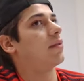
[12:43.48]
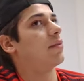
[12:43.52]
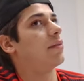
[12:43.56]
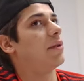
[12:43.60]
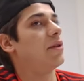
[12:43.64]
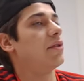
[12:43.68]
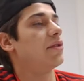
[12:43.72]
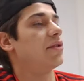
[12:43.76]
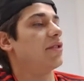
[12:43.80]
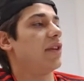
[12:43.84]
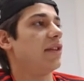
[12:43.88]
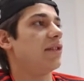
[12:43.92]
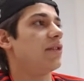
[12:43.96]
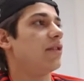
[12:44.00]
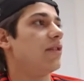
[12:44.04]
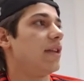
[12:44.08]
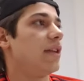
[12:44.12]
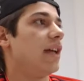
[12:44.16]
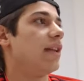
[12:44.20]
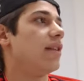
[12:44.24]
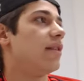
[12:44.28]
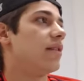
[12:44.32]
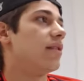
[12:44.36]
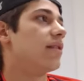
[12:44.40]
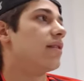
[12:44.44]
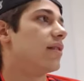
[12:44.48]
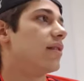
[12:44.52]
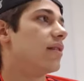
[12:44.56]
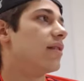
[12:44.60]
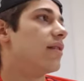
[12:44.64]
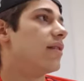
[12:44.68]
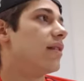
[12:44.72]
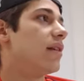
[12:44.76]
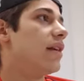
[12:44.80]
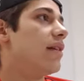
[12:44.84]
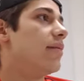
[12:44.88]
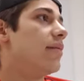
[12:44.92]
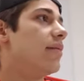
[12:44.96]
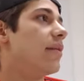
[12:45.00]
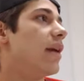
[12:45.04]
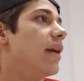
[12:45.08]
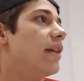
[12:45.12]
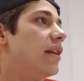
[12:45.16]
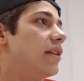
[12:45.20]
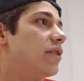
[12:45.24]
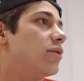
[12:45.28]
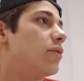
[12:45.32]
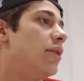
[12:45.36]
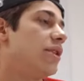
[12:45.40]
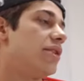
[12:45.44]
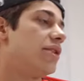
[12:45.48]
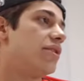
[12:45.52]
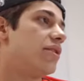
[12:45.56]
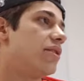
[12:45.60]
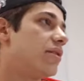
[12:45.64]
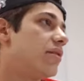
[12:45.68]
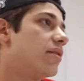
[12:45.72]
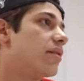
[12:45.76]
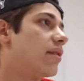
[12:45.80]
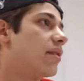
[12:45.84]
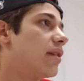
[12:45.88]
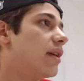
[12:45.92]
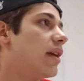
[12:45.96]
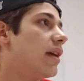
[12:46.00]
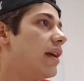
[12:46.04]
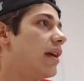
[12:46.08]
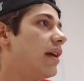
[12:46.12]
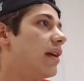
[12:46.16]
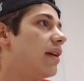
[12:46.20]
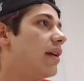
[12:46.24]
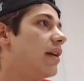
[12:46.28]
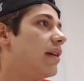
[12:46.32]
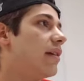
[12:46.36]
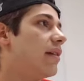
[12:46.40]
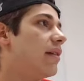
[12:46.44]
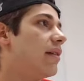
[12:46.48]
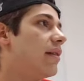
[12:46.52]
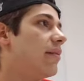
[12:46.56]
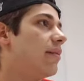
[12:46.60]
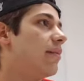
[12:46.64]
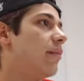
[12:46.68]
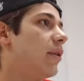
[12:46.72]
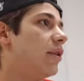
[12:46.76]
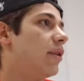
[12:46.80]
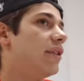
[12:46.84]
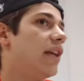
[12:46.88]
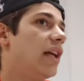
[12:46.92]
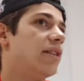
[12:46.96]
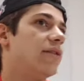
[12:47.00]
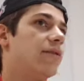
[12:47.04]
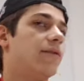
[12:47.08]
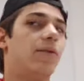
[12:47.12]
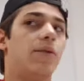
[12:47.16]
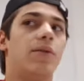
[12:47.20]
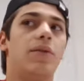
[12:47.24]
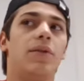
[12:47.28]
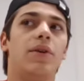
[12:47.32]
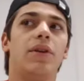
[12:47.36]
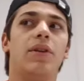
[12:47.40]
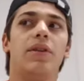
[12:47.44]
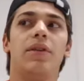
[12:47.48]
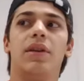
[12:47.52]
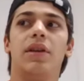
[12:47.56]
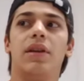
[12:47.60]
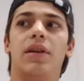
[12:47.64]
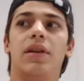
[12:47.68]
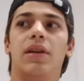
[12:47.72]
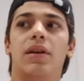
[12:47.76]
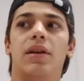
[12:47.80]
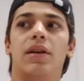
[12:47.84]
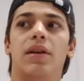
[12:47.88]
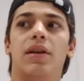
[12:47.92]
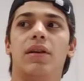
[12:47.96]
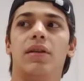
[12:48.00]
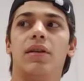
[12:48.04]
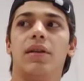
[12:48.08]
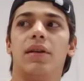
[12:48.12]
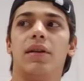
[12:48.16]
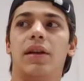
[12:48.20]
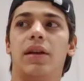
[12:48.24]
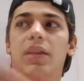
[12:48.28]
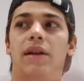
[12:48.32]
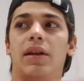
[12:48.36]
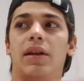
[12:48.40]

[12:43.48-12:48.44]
We use Ethernet and a switch, but that's for the